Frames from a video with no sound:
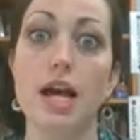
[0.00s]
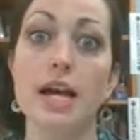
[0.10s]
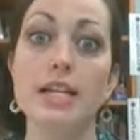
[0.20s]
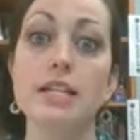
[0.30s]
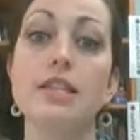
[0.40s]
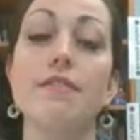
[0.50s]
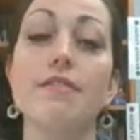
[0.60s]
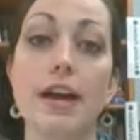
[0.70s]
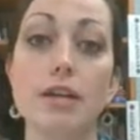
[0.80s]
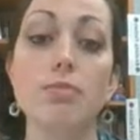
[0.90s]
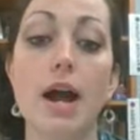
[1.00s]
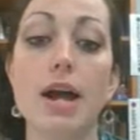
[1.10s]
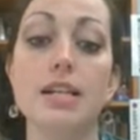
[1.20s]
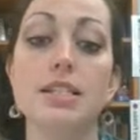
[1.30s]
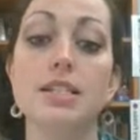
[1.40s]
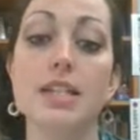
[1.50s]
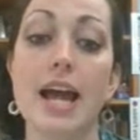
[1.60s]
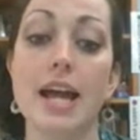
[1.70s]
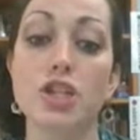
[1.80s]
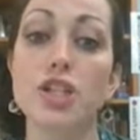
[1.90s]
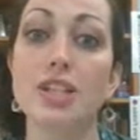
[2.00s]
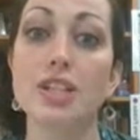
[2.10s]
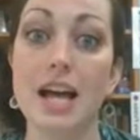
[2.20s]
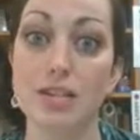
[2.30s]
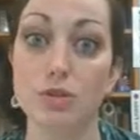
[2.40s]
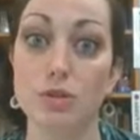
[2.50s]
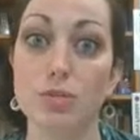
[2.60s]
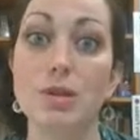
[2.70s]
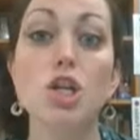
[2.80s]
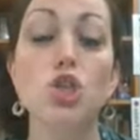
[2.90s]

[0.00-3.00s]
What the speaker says: I need the final products attached to Classroom